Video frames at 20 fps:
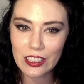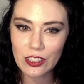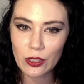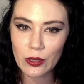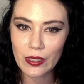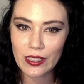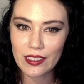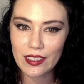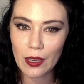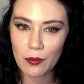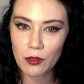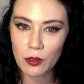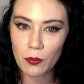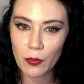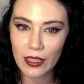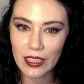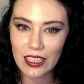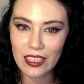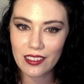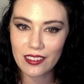to accept
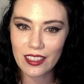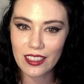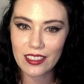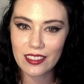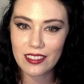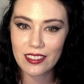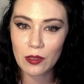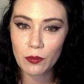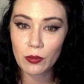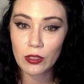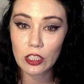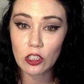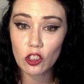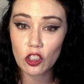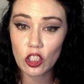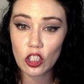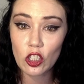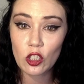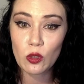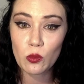money that is simply
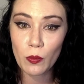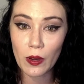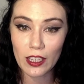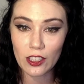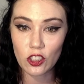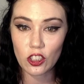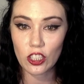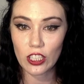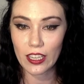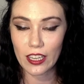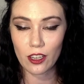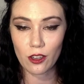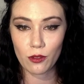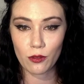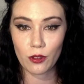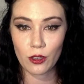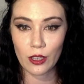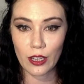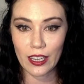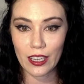too much to care
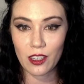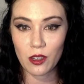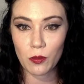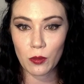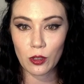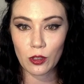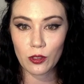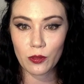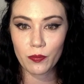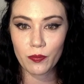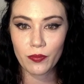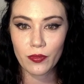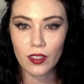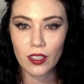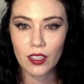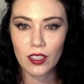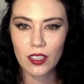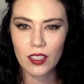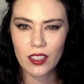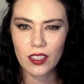for an animal.
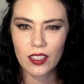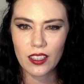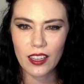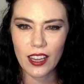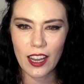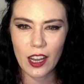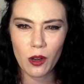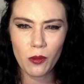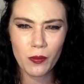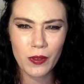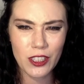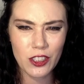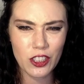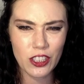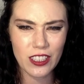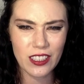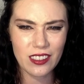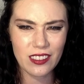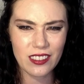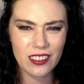How much
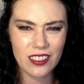can